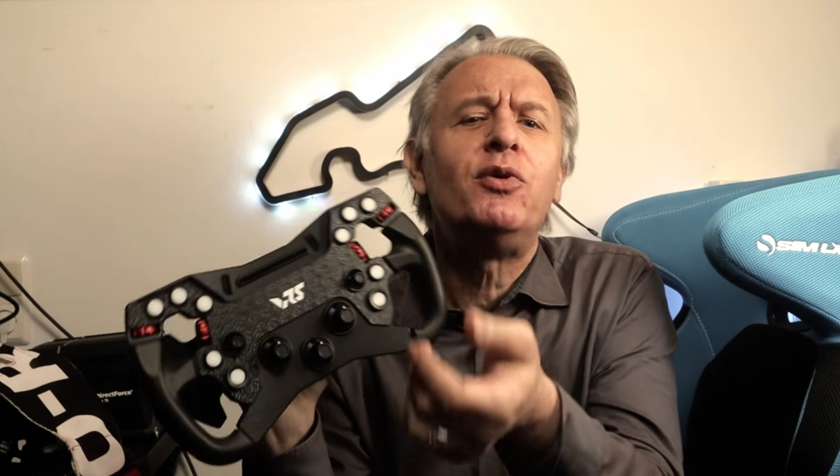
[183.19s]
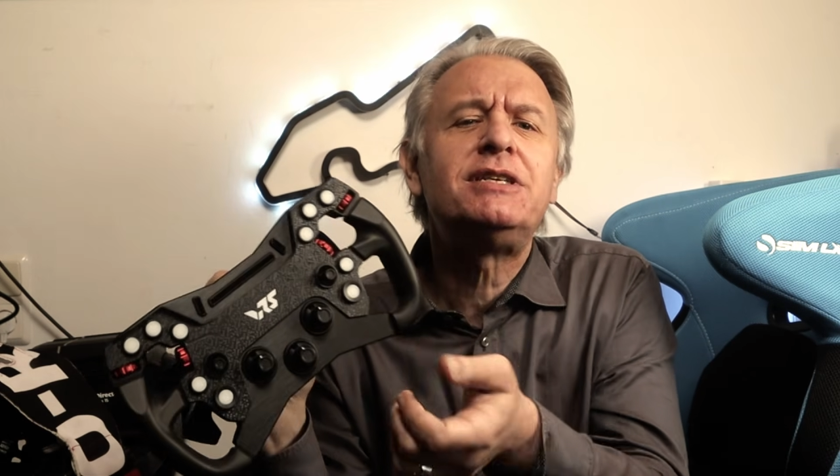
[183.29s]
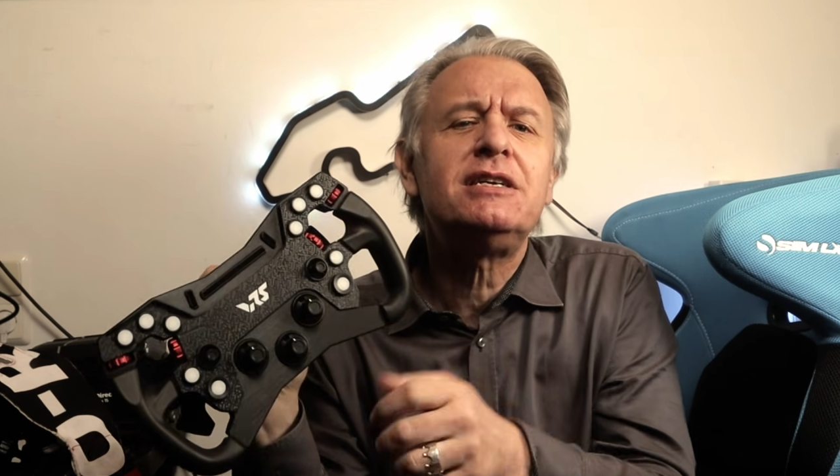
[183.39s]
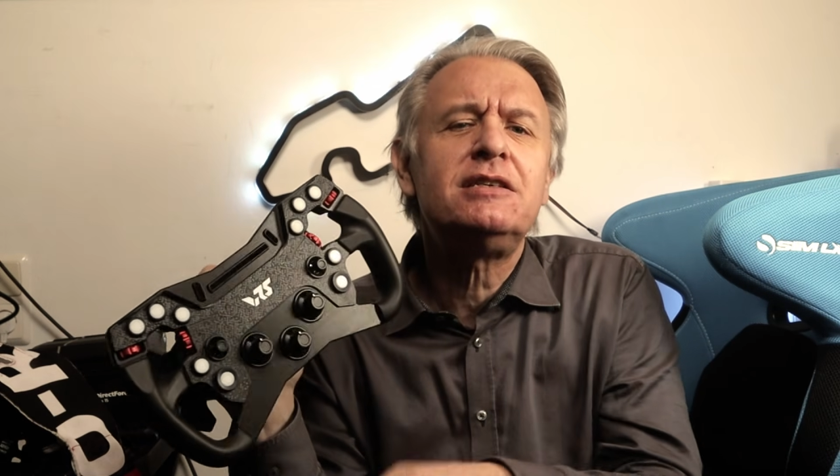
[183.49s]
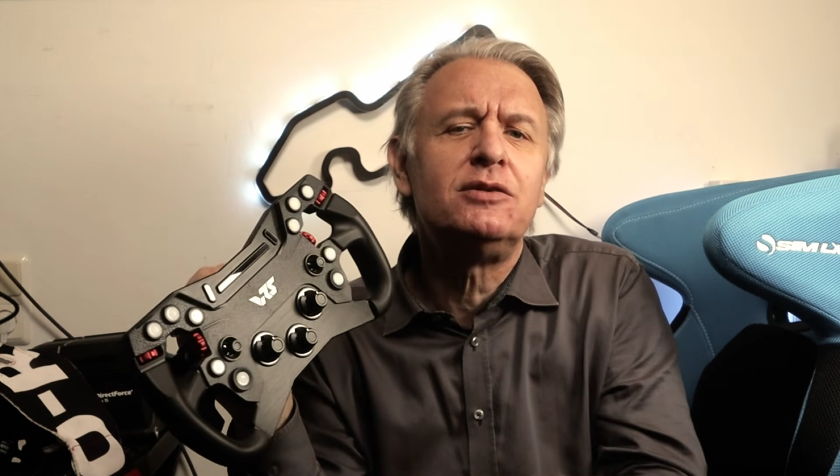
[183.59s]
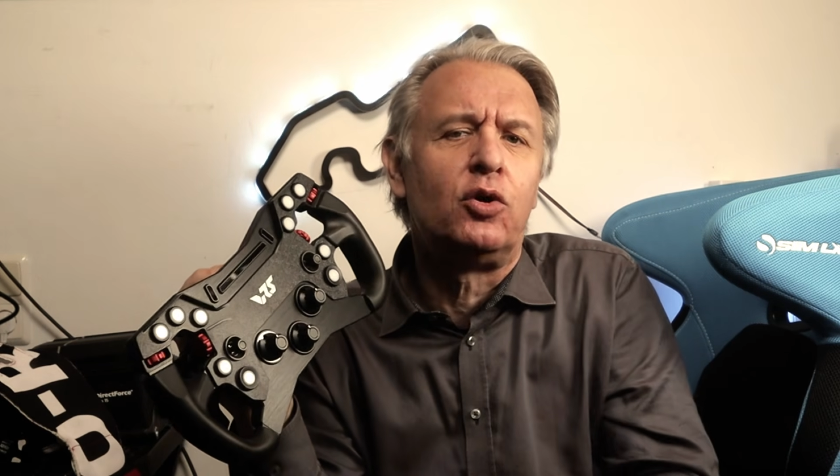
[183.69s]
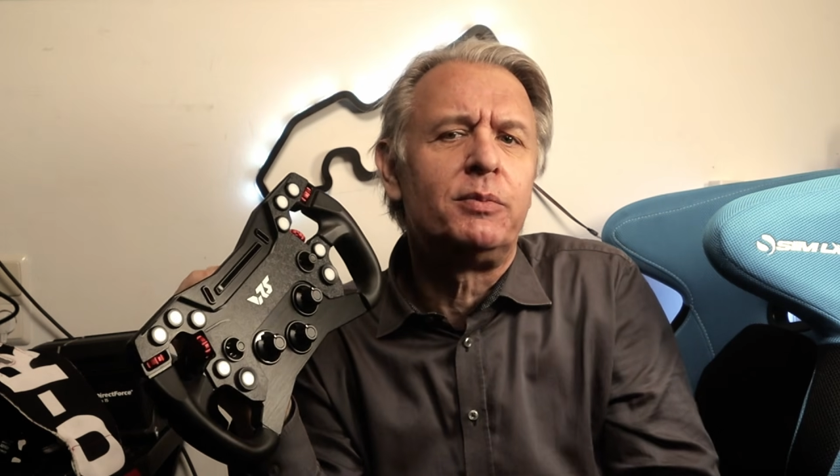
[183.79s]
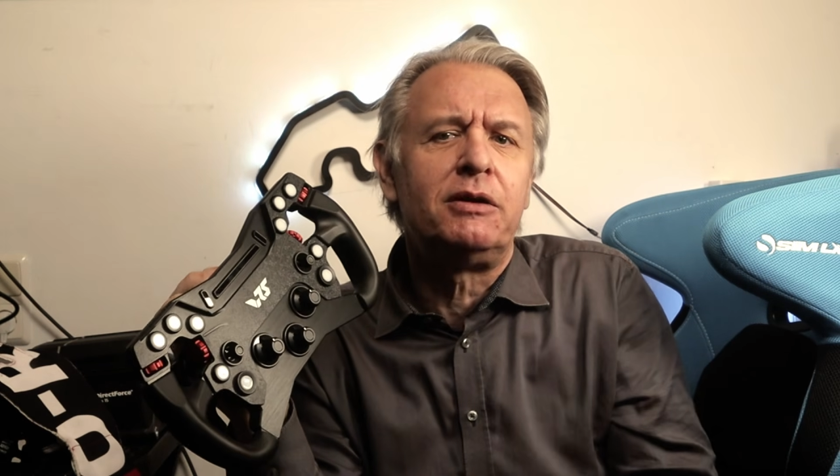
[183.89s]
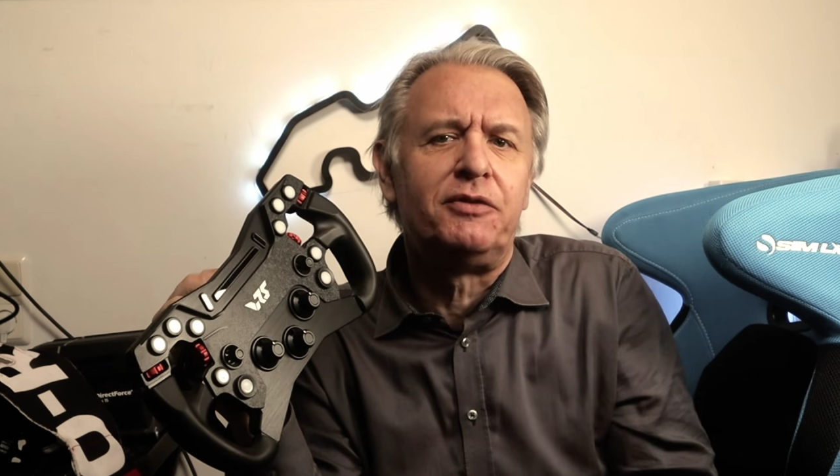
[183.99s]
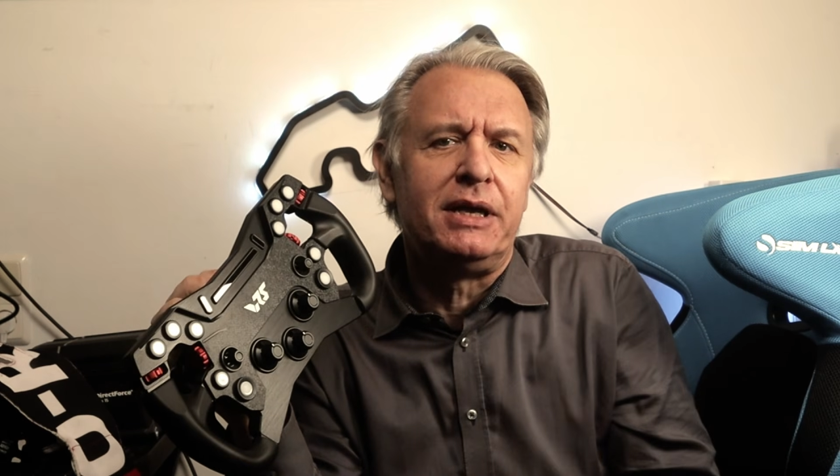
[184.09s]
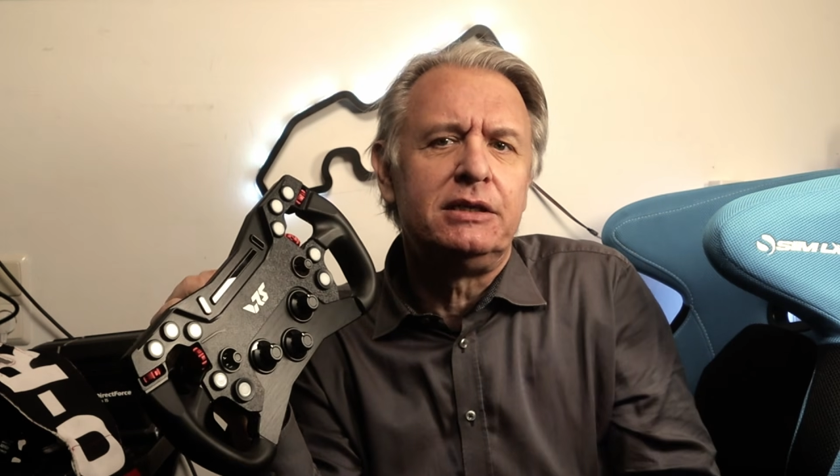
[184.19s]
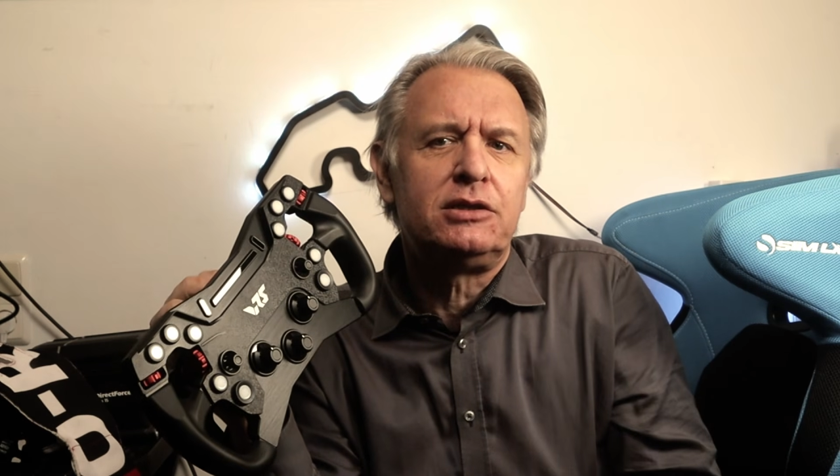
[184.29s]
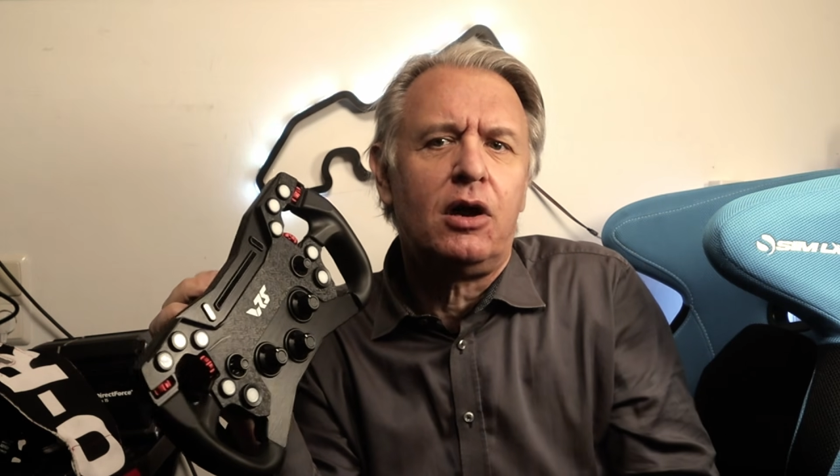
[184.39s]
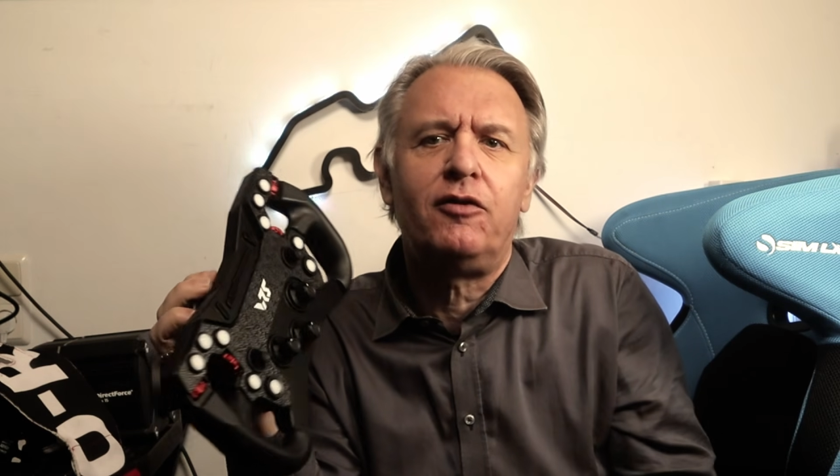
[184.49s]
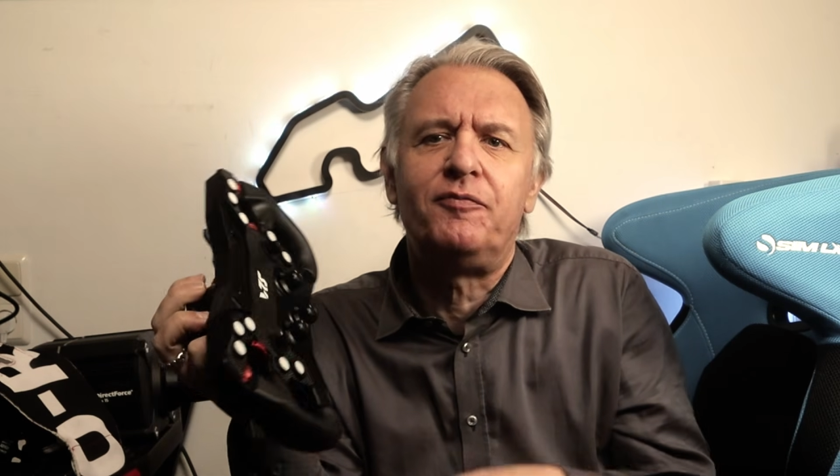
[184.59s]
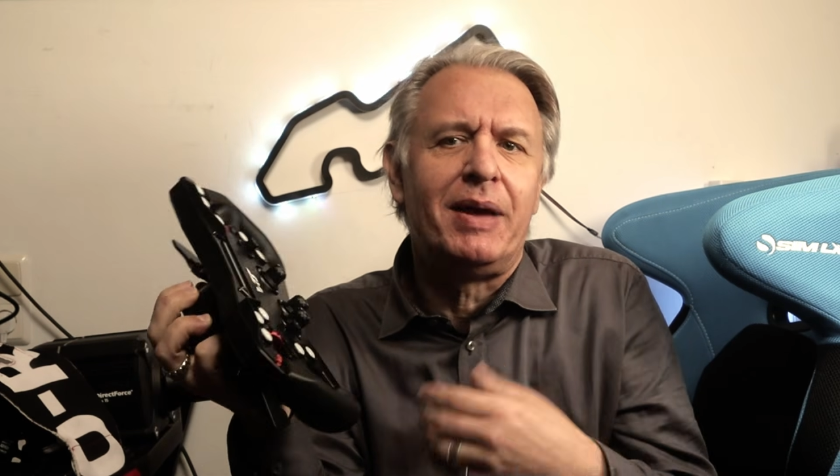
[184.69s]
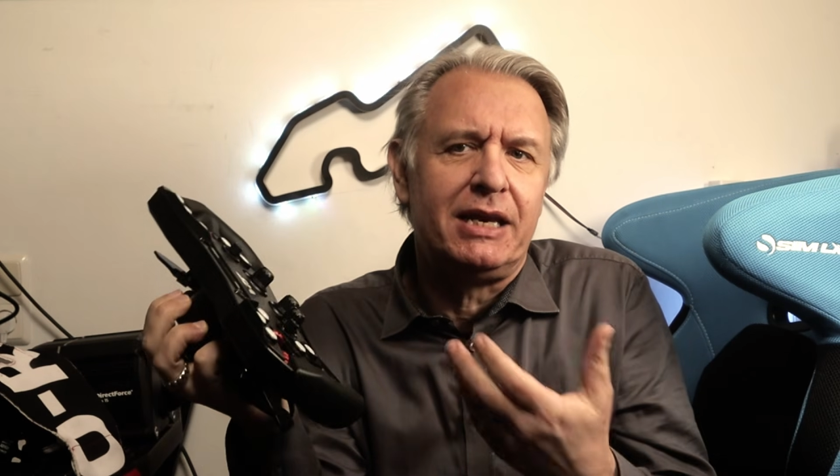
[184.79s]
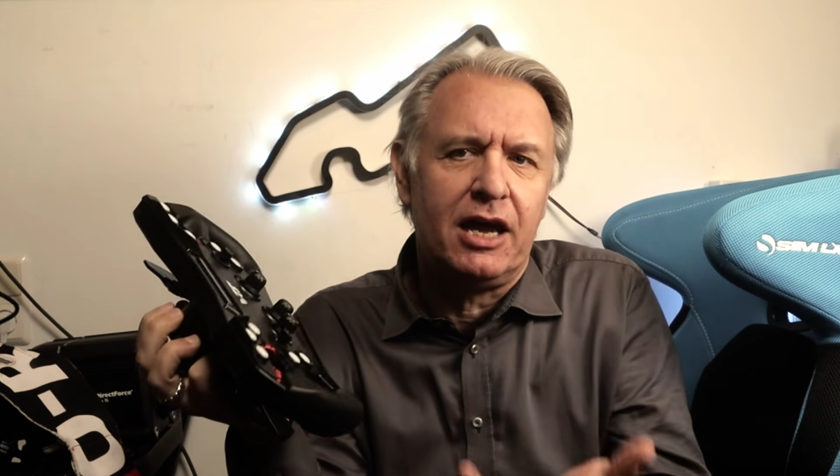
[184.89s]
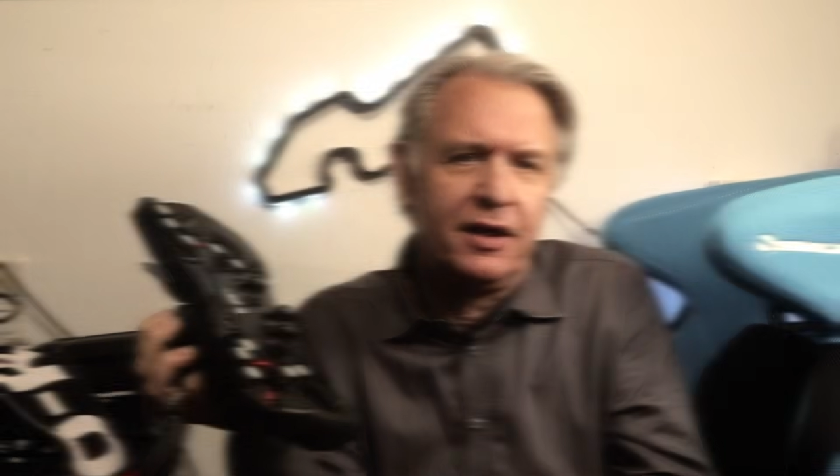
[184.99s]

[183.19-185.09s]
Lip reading: which is the normal range of many